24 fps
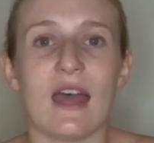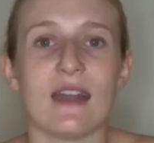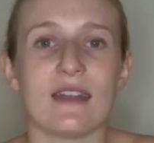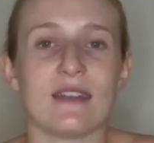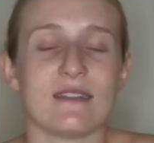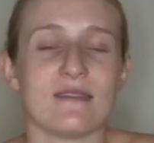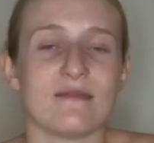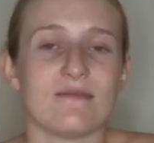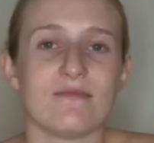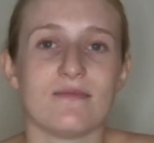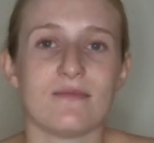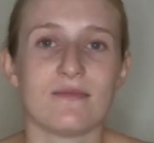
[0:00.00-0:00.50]

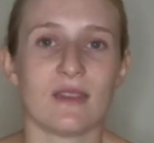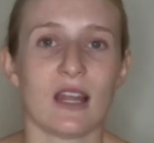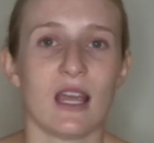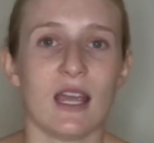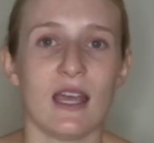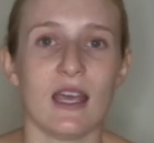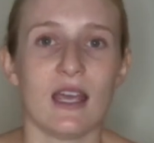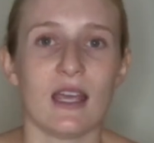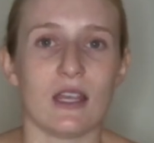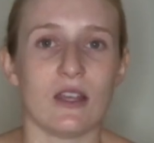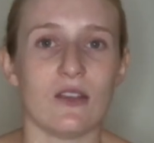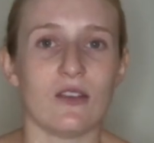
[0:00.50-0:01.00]
And
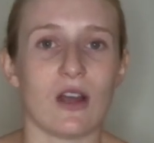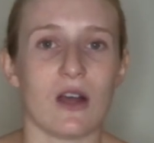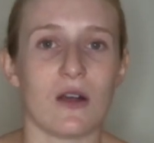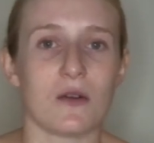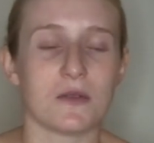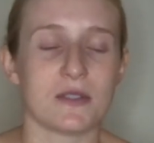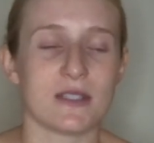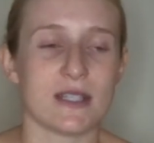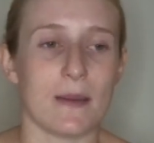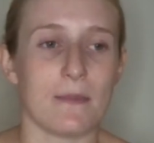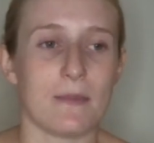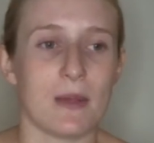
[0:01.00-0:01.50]
you
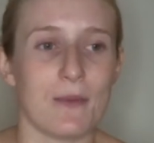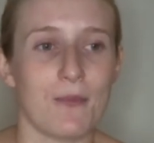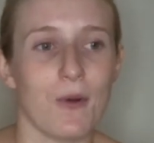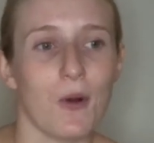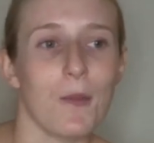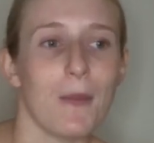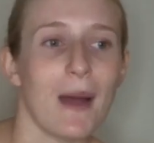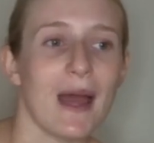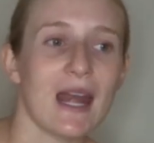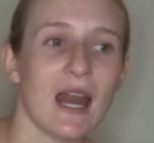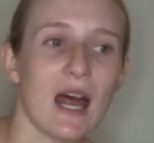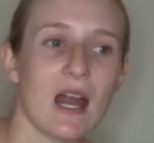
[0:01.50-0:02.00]
know, some people
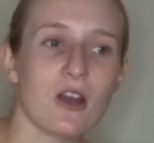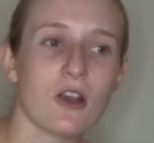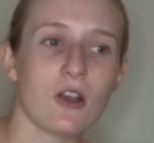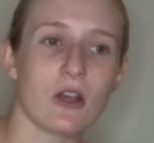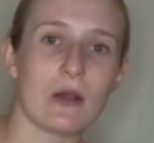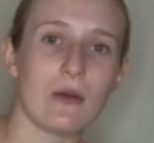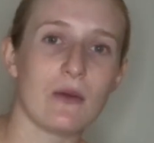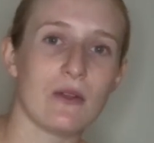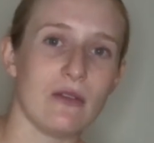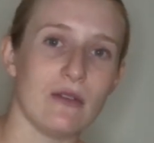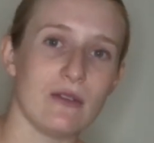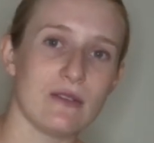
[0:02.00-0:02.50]
might not
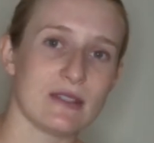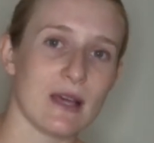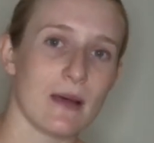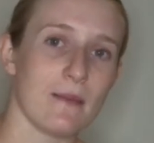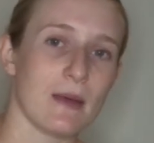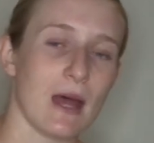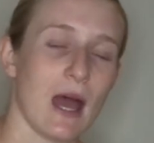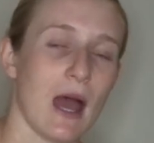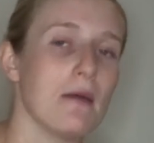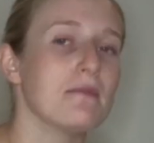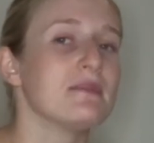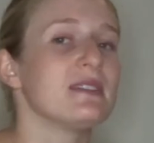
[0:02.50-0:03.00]
agree with you
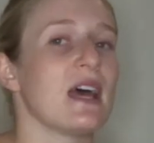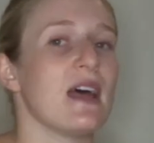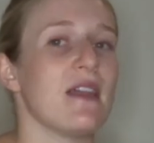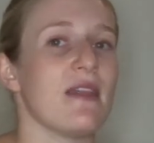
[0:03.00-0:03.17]
sometimes,